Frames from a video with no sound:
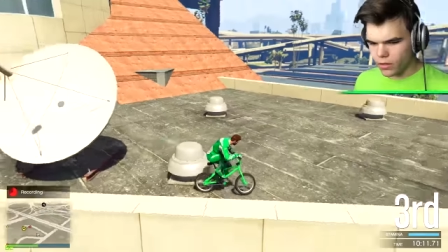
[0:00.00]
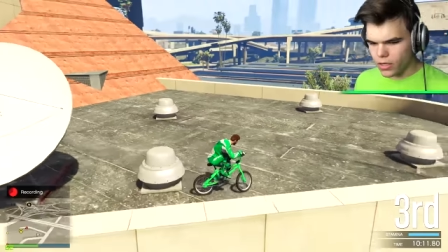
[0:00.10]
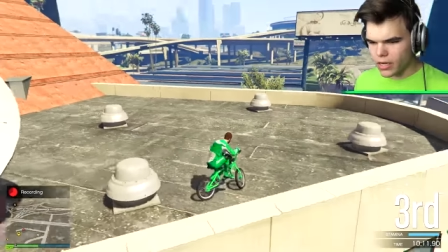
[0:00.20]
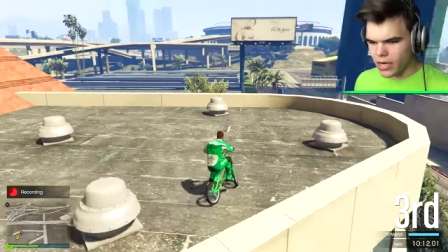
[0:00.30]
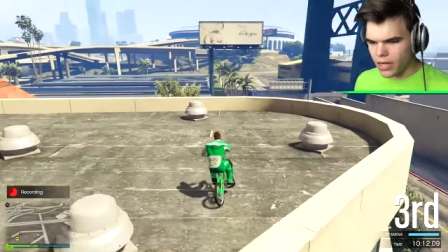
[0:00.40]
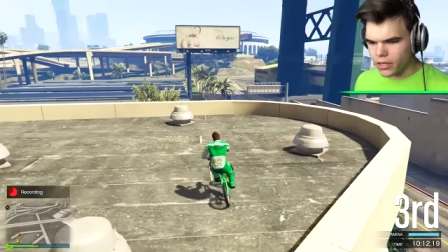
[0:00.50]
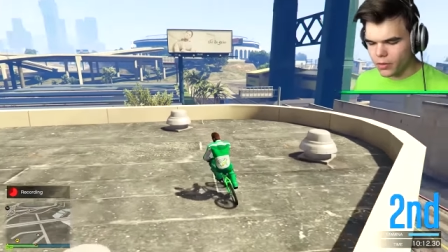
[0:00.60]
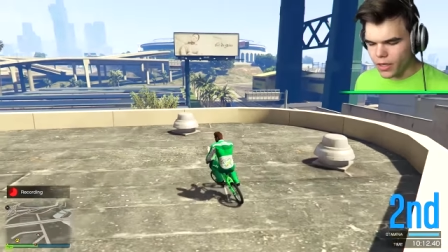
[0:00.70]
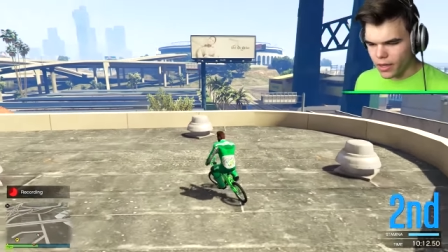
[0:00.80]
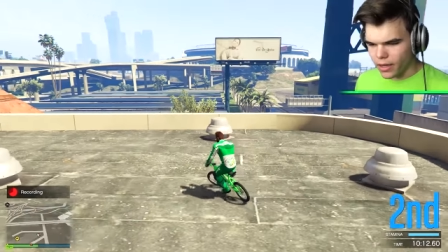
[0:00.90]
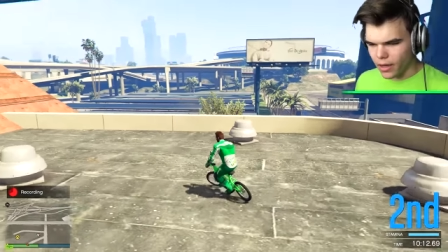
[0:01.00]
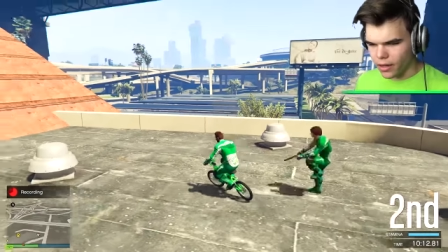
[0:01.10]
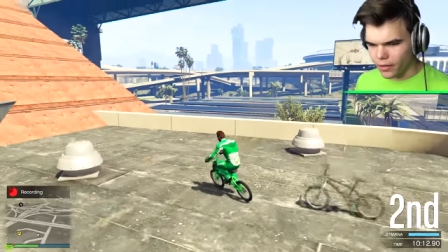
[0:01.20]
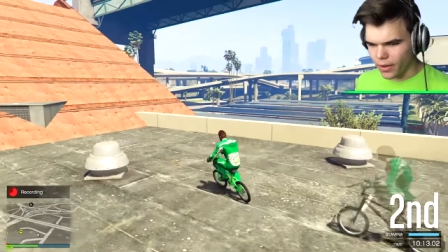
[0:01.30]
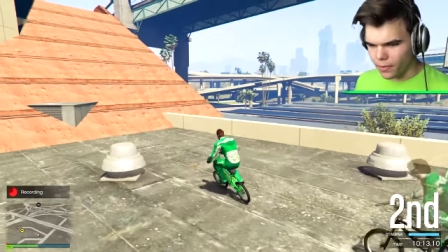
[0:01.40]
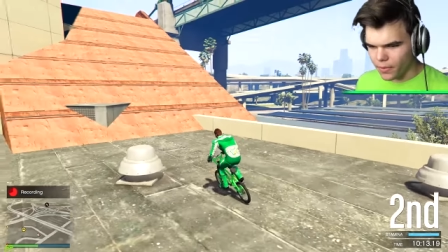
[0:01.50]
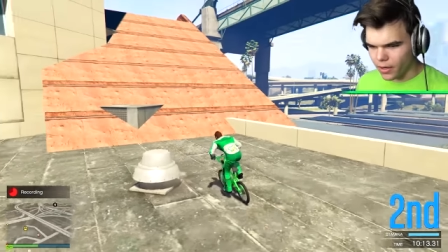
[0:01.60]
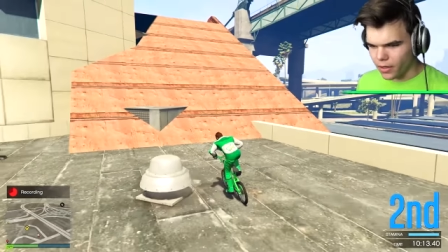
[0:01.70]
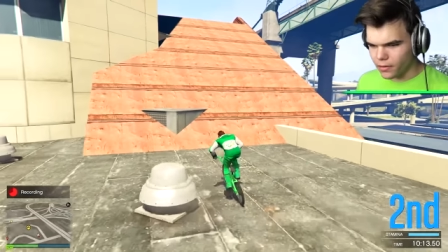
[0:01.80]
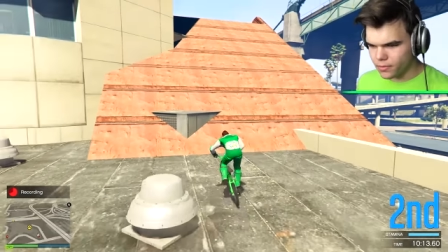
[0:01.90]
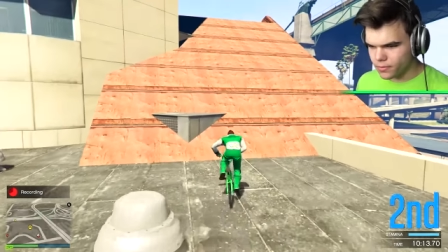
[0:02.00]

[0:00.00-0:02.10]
oh, Josh, how you good. doing uh, all the way up there?